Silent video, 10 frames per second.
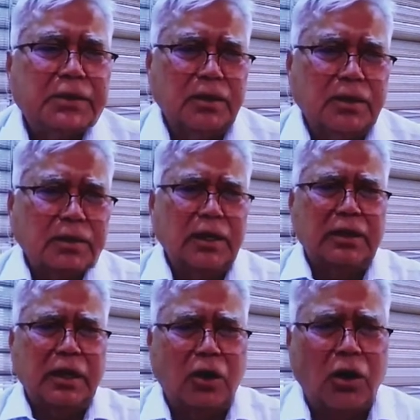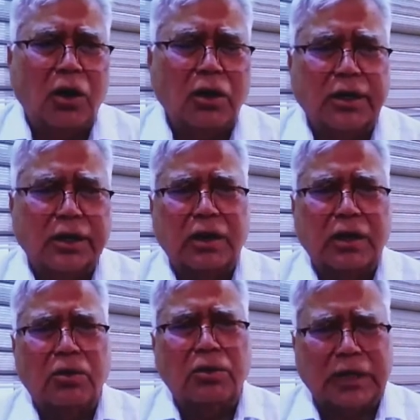in a, in a hall or in a
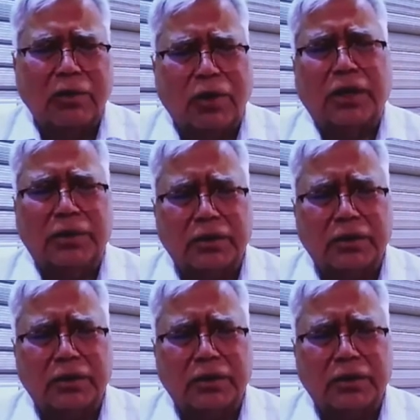hotel, whatever.